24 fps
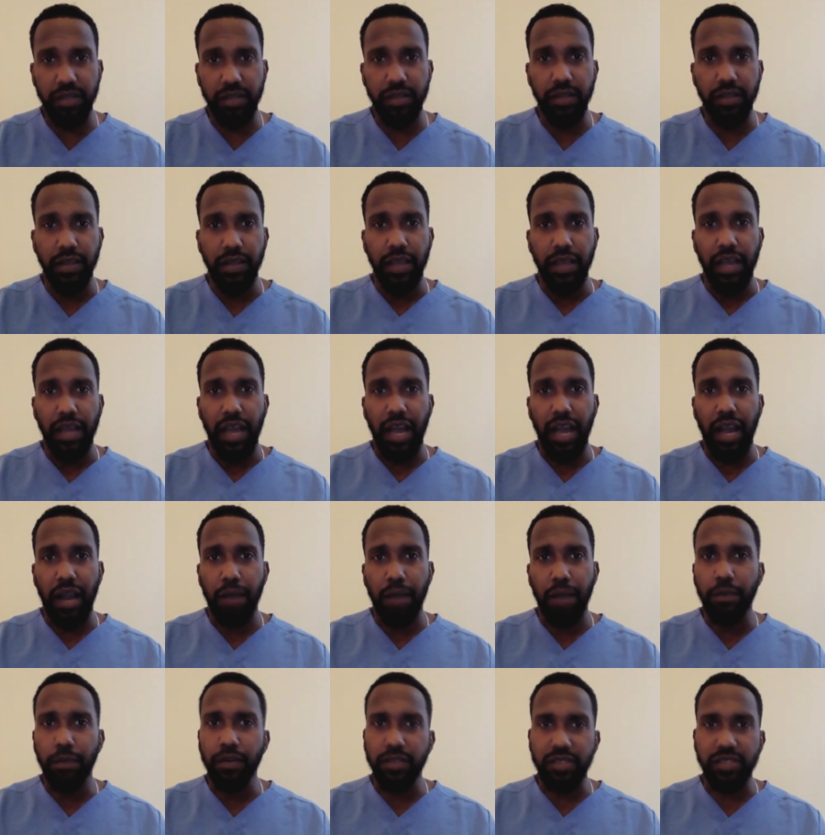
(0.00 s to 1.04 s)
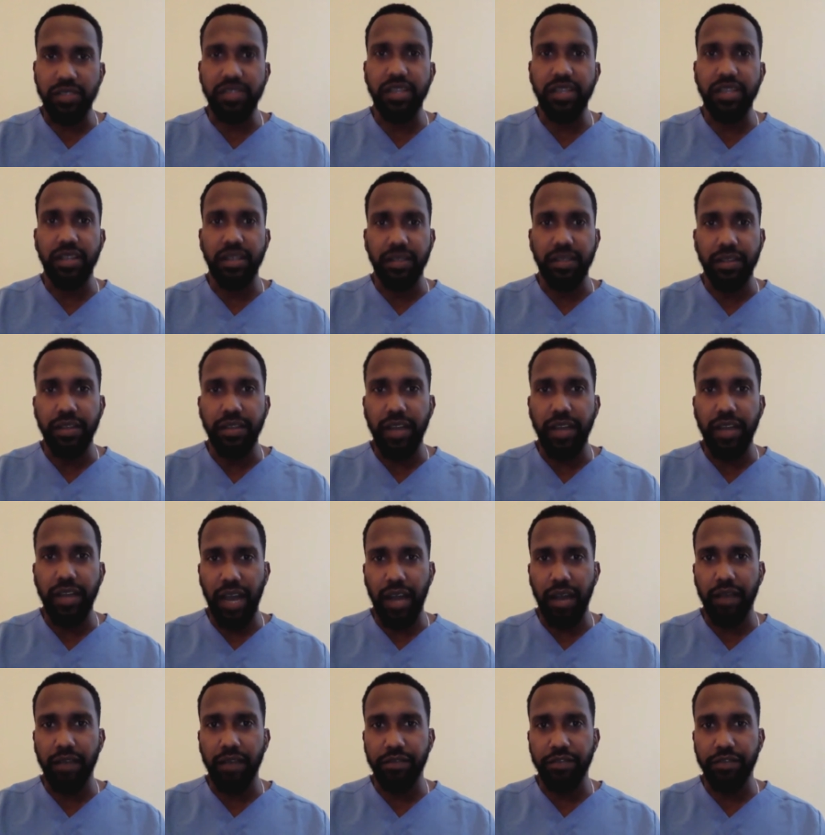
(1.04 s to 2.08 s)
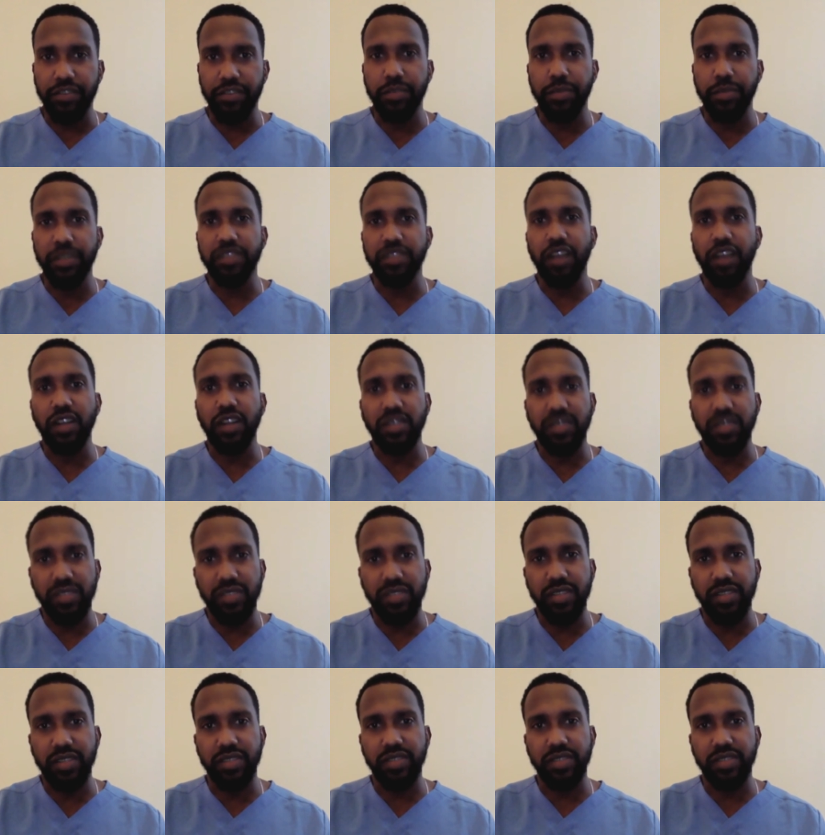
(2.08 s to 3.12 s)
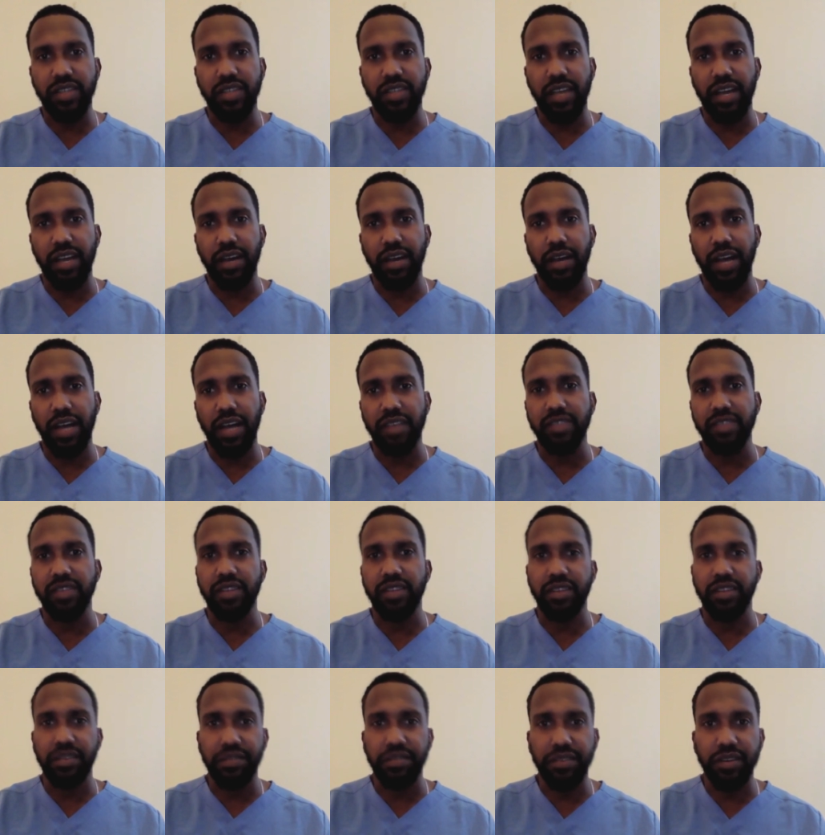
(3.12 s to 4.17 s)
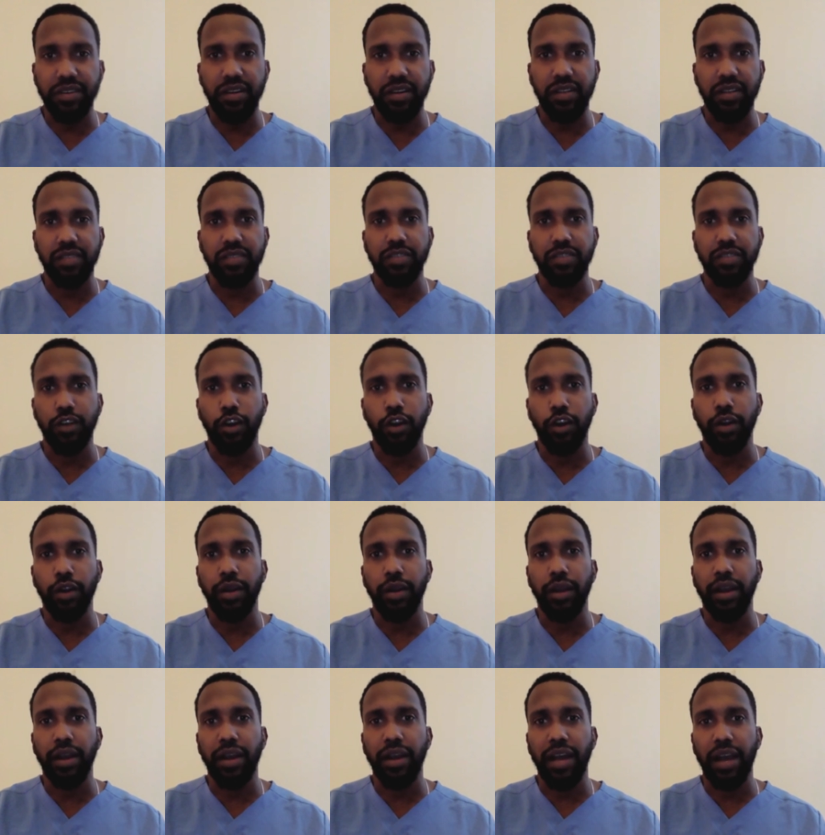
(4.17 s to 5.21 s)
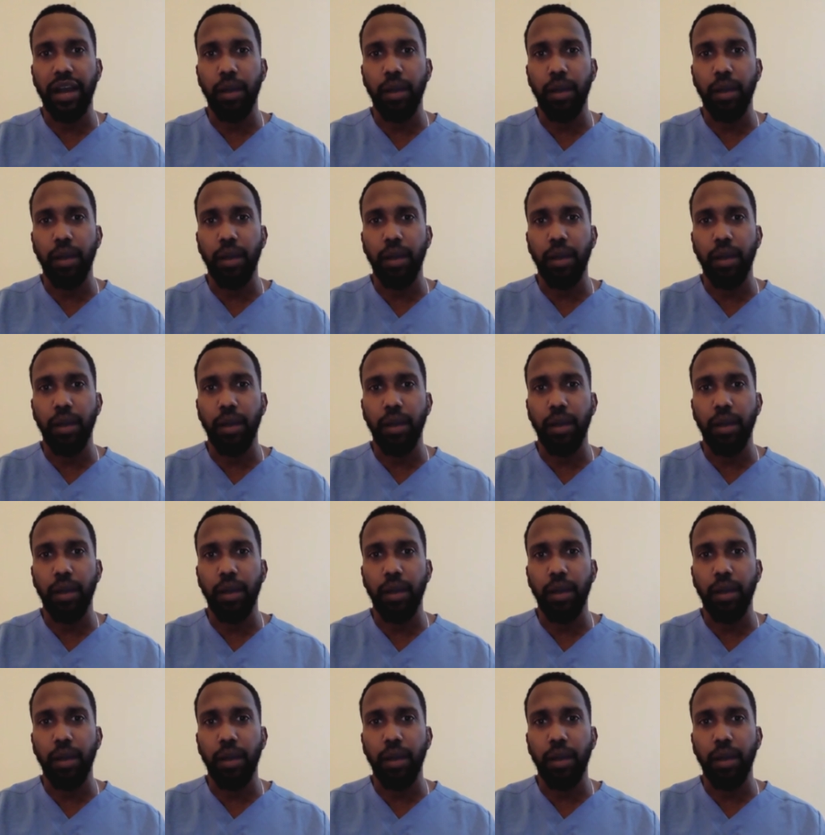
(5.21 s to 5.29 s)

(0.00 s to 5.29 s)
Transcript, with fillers: Yeah. Um, but still, uh, vitamin toxicity is still a, a significant or a,